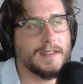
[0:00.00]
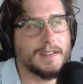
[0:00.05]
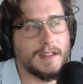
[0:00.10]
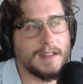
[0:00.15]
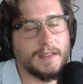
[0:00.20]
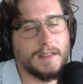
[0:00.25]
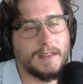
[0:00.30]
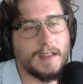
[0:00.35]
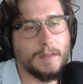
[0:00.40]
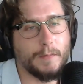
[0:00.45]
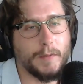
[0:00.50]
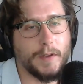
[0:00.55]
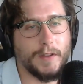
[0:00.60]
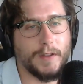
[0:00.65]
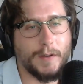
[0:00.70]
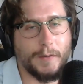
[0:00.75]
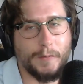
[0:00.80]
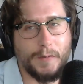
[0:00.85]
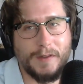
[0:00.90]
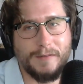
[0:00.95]
Then we're
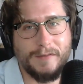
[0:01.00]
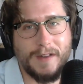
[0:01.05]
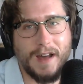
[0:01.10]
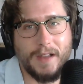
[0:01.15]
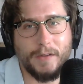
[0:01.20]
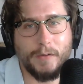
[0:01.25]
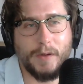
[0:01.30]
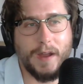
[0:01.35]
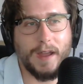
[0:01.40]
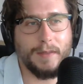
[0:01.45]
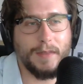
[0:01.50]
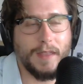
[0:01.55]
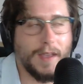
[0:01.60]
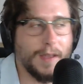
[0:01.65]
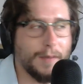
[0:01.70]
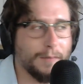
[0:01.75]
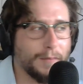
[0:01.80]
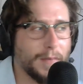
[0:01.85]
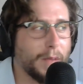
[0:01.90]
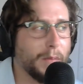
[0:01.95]
gonna reevaluate.
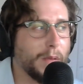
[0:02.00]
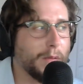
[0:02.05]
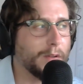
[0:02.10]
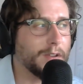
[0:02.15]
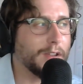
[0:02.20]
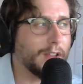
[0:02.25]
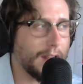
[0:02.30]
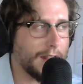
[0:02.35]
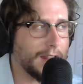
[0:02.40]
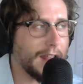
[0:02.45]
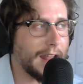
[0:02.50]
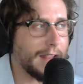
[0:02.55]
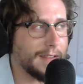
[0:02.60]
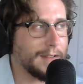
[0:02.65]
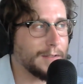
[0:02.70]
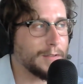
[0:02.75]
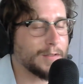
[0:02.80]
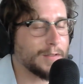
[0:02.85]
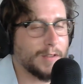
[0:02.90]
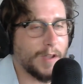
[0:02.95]
Maybe we're gonna
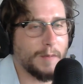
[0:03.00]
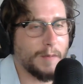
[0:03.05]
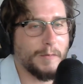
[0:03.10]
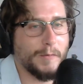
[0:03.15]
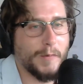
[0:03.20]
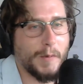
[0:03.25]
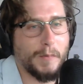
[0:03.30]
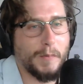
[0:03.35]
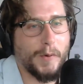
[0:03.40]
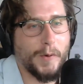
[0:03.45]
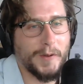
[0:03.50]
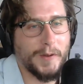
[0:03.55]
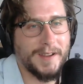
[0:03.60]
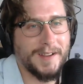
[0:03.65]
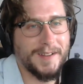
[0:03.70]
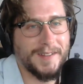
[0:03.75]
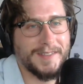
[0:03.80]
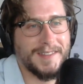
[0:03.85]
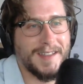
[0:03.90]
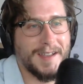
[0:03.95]
need to stop reporting
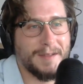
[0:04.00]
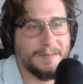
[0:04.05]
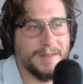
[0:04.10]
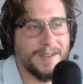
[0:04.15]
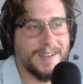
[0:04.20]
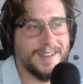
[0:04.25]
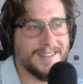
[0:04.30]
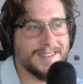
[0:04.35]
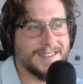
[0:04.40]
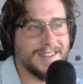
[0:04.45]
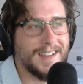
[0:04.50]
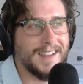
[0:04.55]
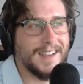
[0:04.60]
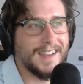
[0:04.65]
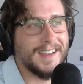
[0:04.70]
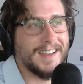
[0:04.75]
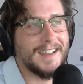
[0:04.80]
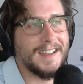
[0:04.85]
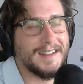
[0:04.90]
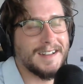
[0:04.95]
on them because
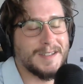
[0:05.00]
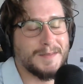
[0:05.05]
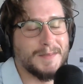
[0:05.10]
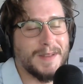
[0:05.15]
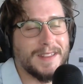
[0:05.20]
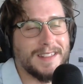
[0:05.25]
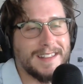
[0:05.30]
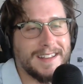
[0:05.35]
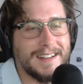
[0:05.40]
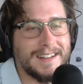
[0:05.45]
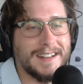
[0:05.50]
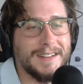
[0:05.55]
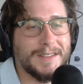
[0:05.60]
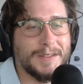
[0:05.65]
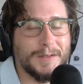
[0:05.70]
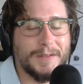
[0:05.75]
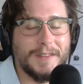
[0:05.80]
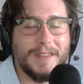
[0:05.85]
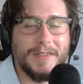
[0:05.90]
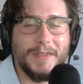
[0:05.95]
it's been leading
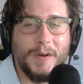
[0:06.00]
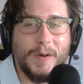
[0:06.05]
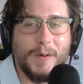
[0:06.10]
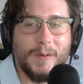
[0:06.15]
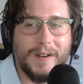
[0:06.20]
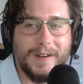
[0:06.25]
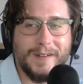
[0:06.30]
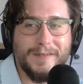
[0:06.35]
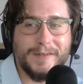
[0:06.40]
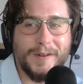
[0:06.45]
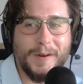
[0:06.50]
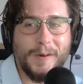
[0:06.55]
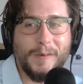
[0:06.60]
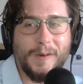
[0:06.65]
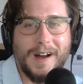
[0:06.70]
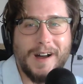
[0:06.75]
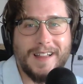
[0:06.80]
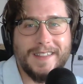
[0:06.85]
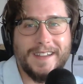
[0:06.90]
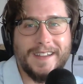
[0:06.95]
to nowhere for a
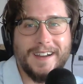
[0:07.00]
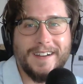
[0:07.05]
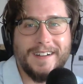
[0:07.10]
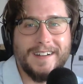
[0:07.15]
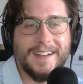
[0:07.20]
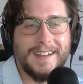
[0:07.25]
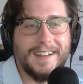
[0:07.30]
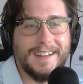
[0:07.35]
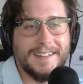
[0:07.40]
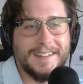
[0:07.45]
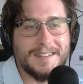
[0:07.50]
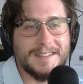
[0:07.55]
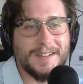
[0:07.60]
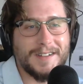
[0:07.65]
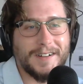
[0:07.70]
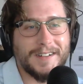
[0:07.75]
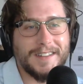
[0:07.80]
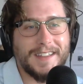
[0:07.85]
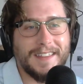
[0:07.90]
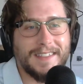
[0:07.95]
while now.
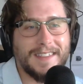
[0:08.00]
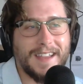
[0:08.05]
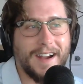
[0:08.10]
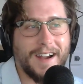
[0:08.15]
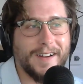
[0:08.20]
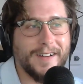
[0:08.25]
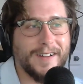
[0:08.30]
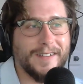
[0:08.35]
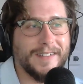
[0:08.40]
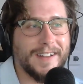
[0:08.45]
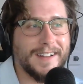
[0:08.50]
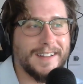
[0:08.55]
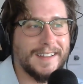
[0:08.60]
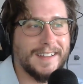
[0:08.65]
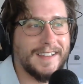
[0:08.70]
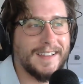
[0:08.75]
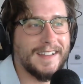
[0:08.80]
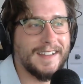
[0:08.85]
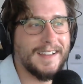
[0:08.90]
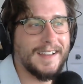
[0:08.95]
Starting to get tired of it.
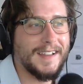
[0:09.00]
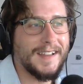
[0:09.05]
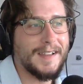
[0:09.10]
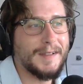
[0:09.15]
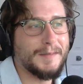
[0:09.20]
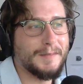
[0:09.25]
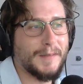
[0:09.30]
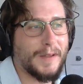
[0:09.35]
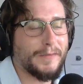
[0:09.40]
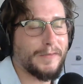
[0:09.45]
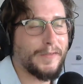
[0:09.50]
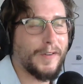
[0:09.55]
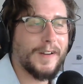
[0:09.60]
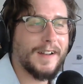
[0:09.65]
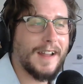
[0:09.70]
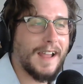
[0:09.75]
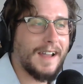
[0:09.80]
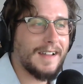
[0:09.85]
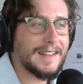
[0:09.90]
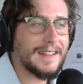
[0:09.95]
But for
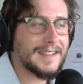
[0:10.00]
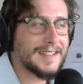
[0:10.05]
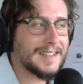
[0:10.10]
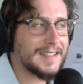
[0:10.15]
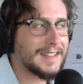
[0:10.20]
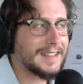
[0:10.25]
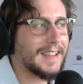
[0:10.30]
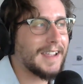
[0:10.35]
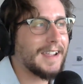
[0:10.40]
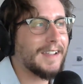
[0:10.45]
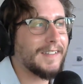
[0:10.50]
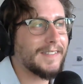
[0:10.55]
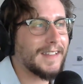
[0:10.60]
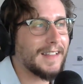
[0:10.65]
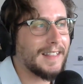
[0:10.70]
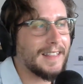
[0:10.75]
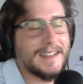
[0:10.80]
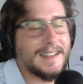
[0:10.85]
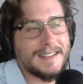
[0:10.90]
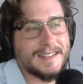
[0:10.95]
now, they stay on the
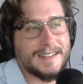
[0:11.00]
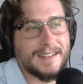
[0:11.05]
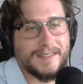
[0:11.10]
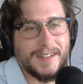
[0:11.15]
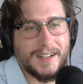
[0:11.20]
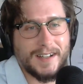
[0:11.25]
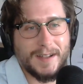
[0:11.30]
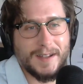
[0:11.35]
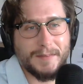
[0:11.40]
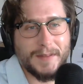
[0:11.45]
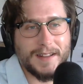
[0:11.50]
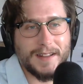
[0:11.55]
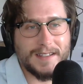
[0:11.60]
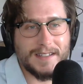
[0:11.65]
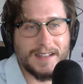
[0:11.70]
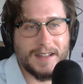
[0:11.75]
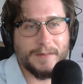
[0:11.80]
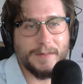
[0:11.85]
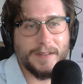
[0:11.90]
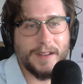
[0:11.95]
list of the companies
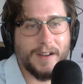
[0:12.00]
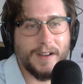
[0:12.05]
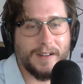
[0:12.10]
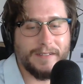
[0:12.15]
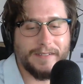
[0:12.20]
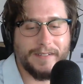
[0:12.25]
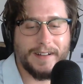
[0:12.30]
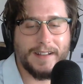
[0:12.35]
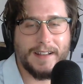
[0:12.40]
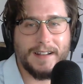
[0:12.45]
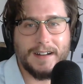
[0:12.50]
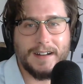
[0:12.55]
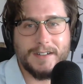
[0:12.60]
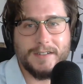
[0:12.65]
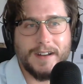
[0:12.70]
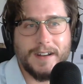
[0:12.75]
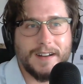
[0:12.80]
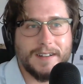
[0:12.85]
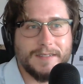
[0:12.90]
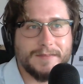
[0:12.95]
that we cover at
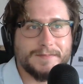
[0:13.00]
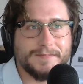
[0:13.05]
Electrek.